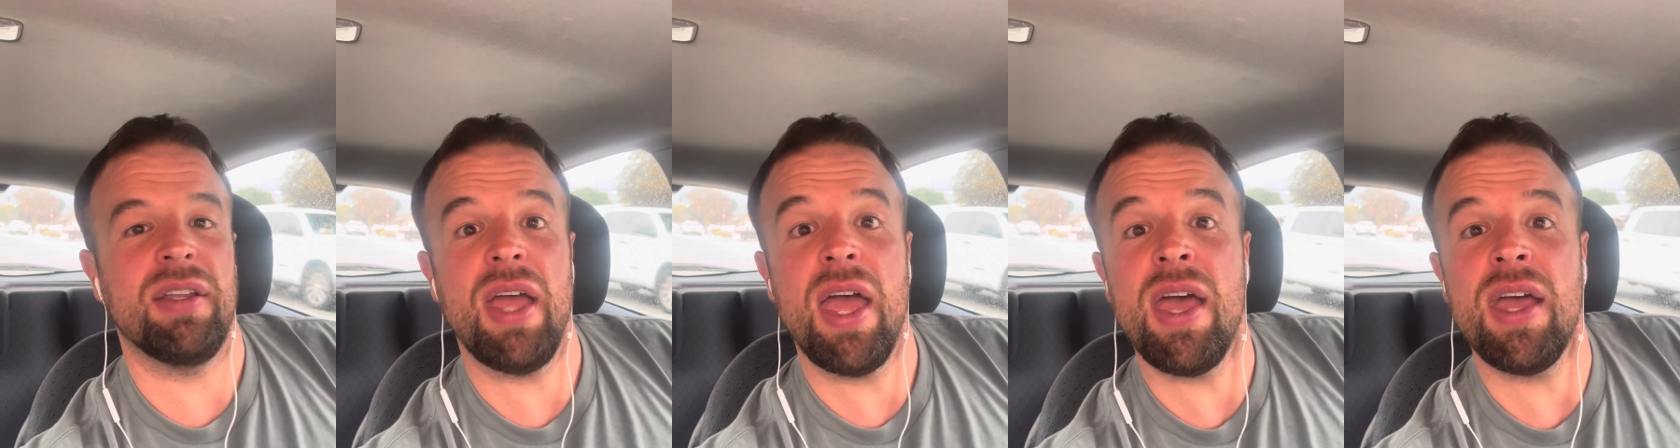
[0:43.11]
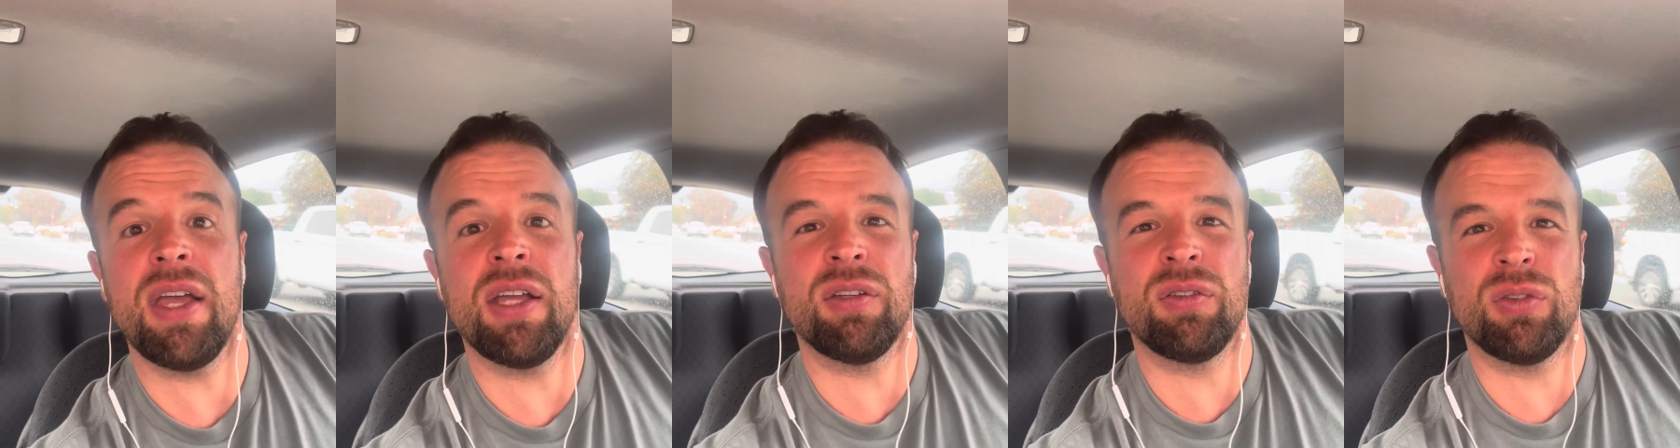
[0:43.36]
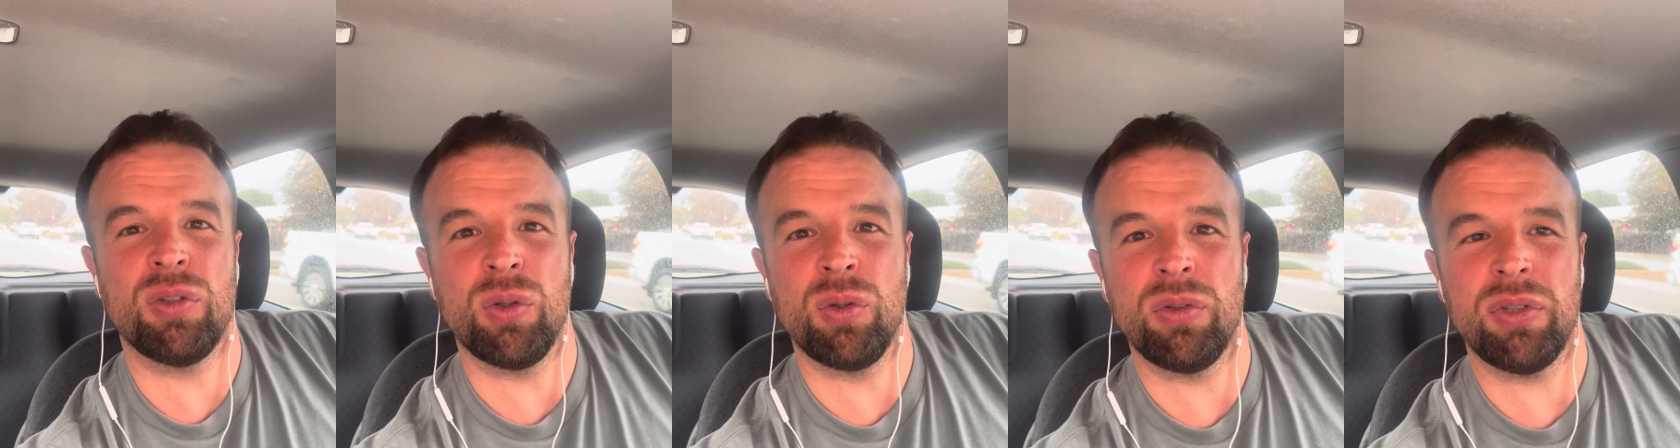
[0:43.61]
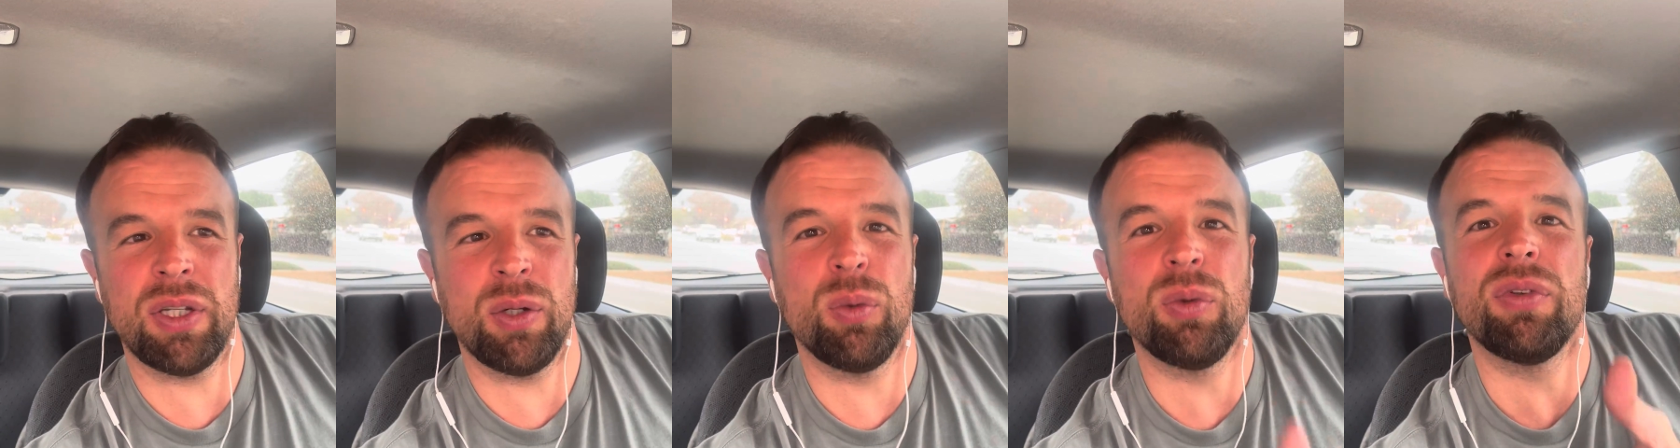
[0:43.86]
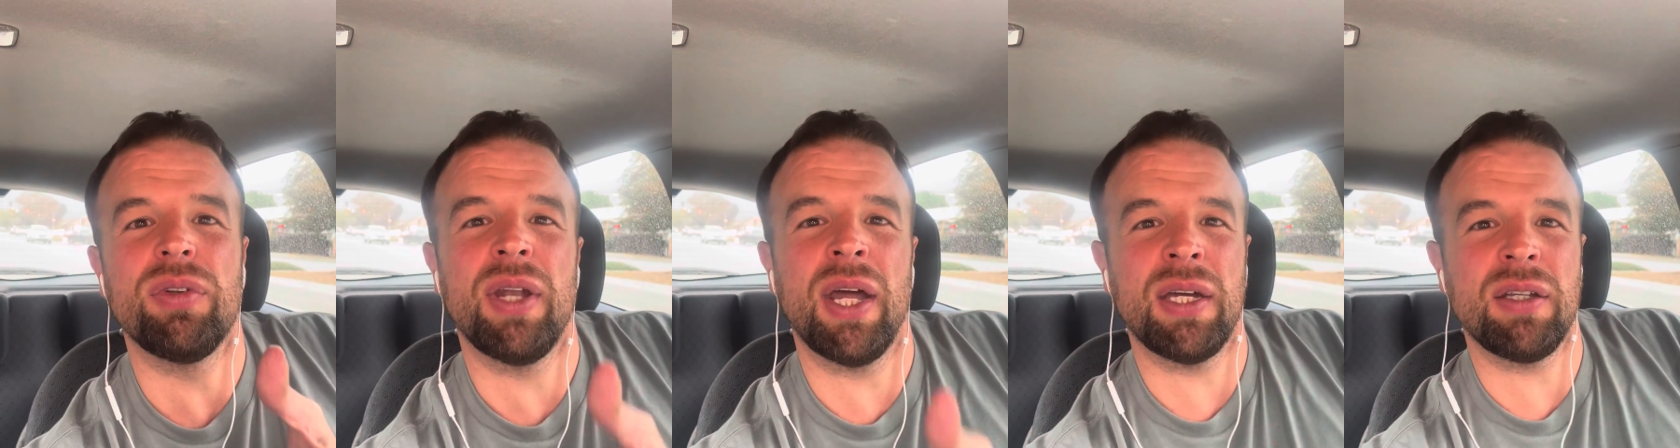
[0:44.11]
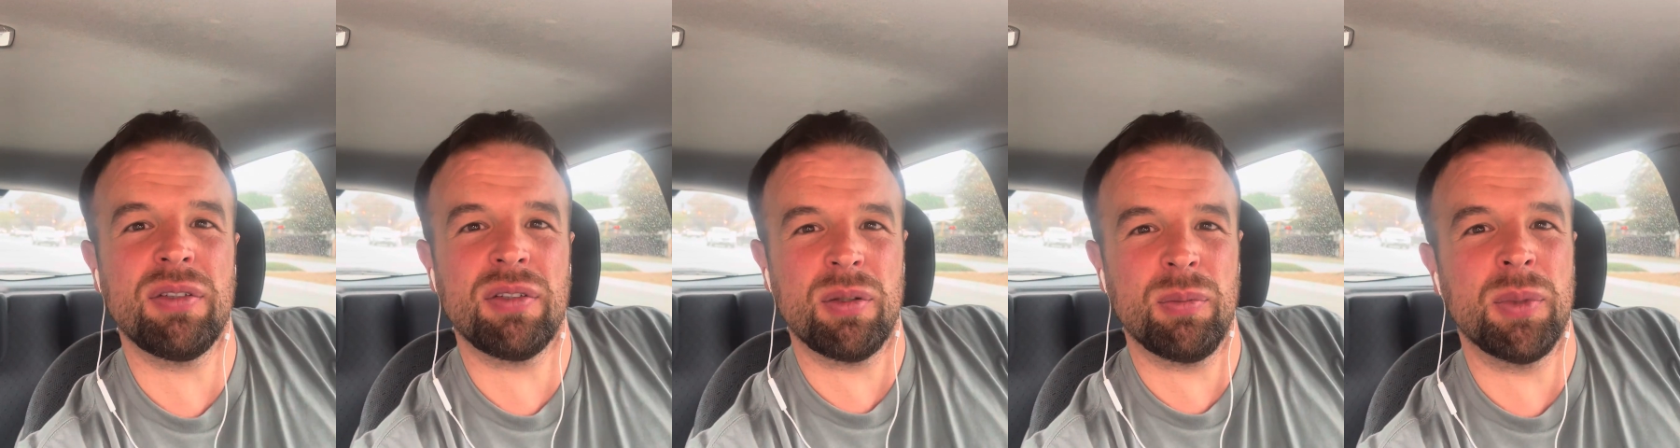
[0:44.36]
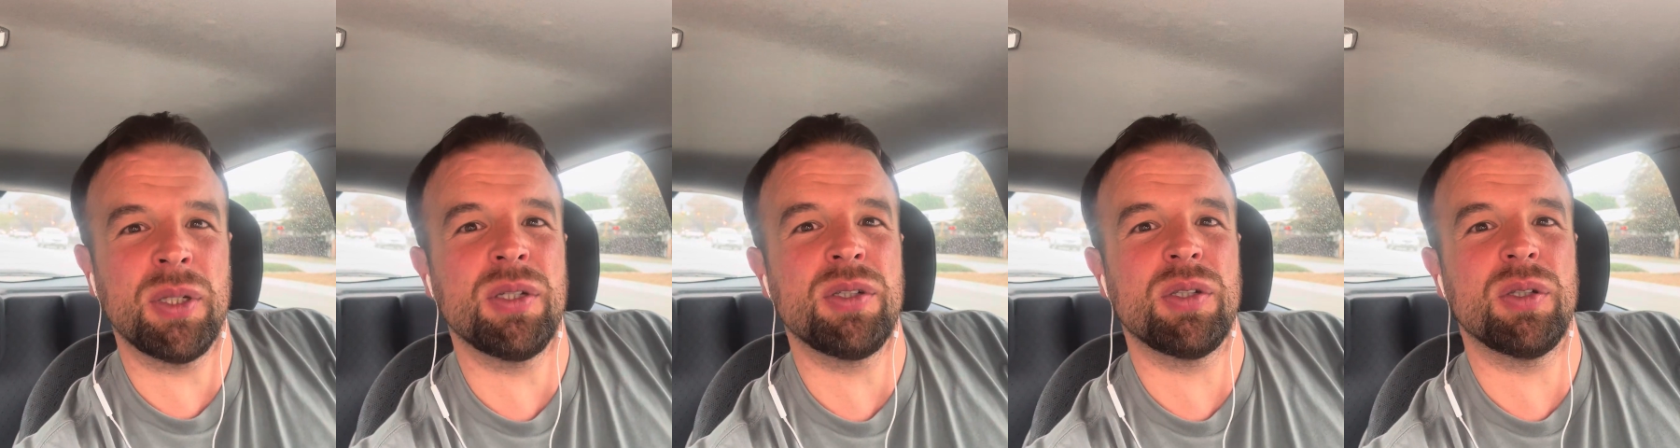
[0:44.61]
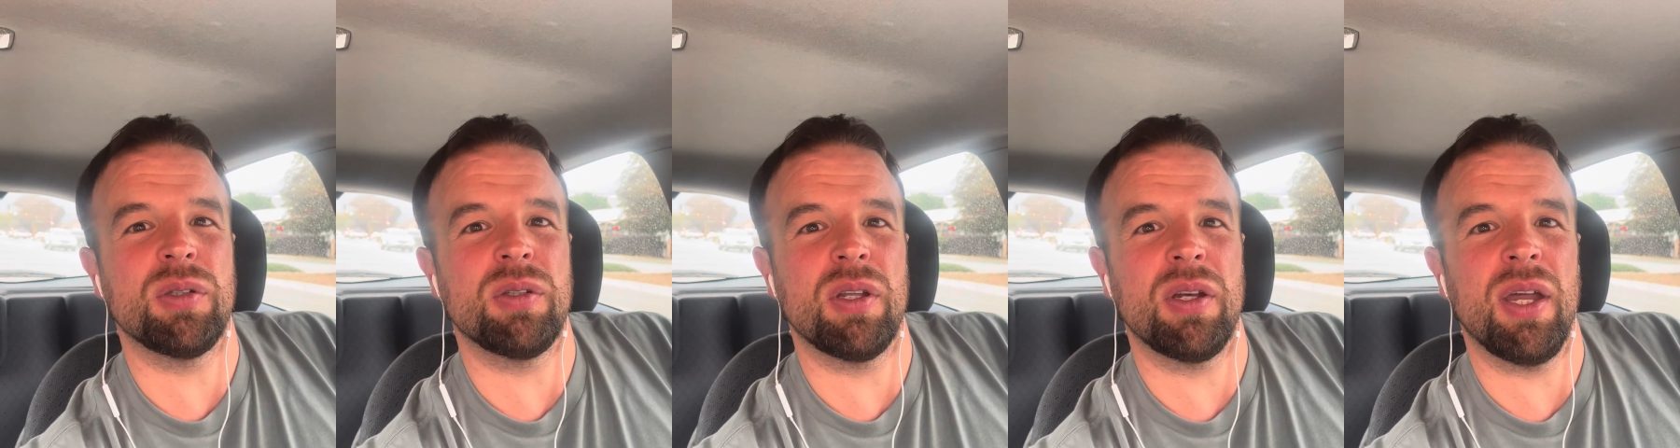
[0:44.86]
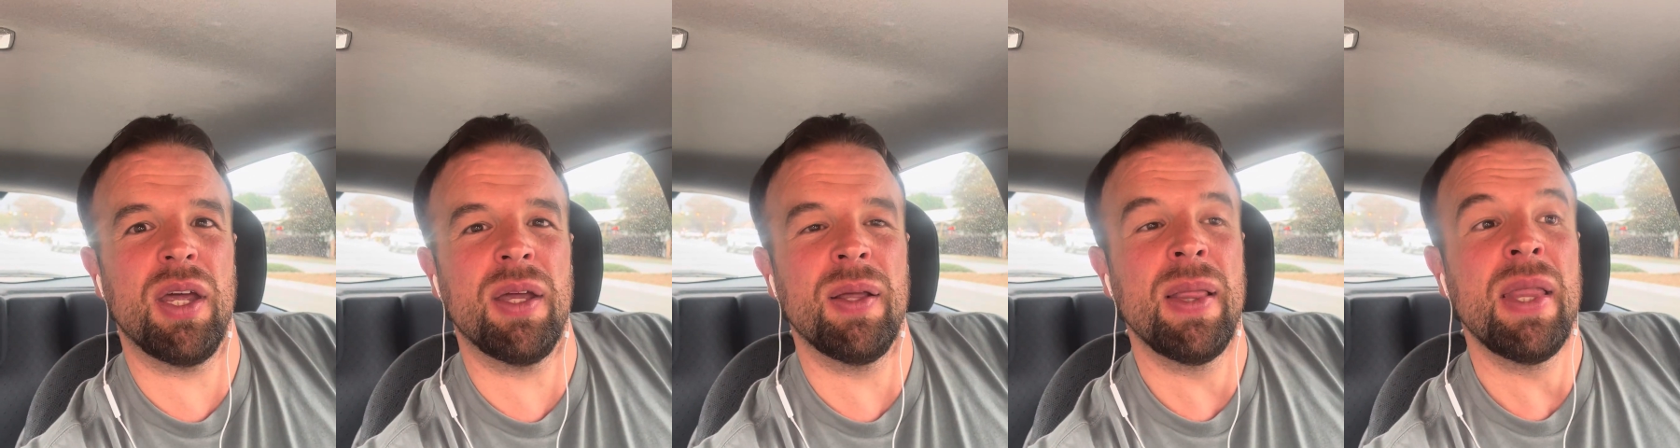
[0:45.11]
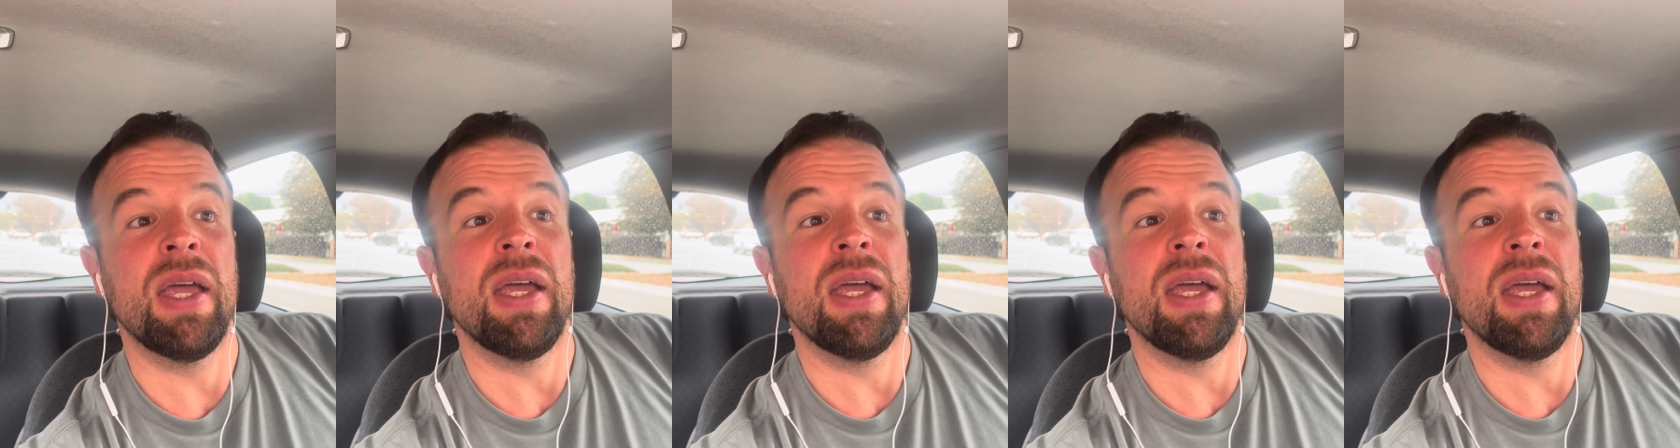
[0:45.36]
"Hey, Susie, it was nice to meet you today."